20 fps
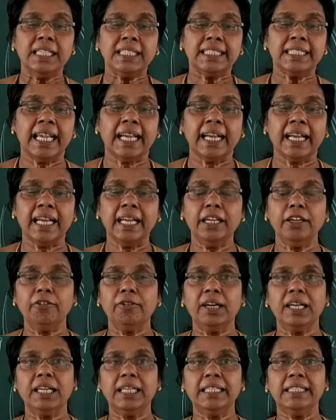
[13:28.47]
Second
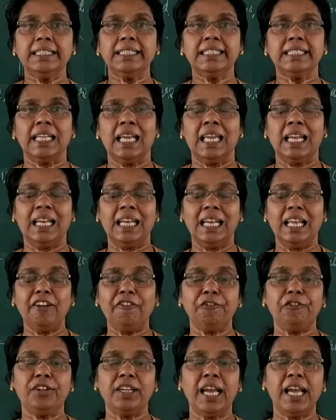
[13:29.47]
one is a
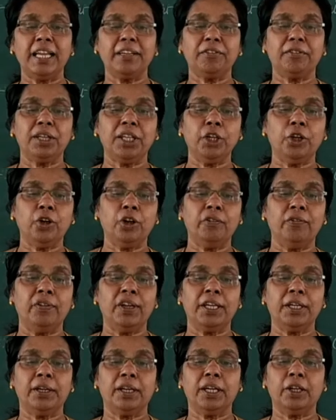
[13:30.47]
left
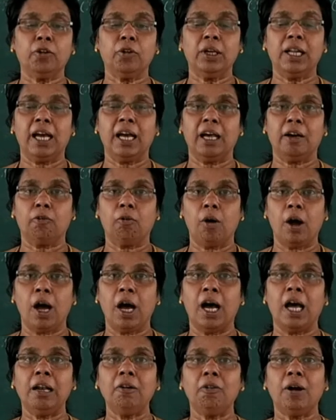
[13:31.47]
atrioventricular
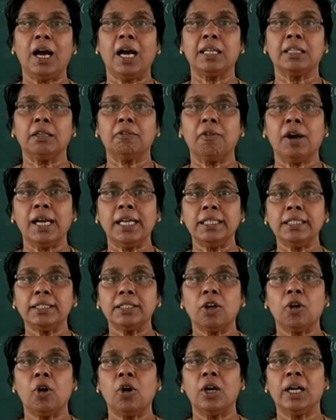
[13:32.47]
valve,
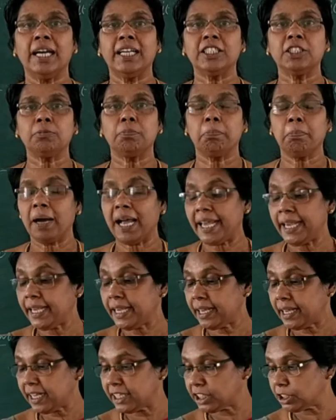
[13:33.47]
otherwise called as
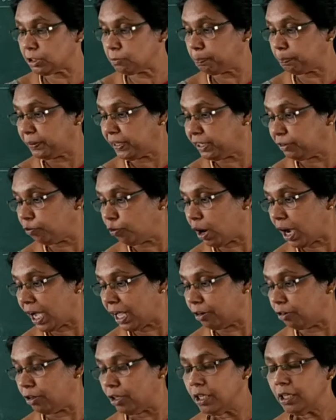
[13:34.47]
bicuspid
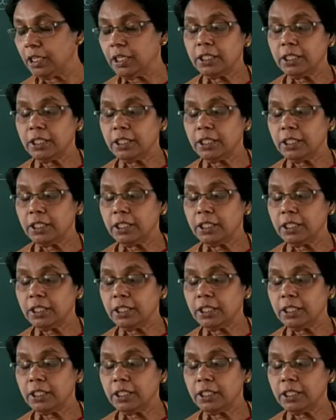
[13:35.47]
valve.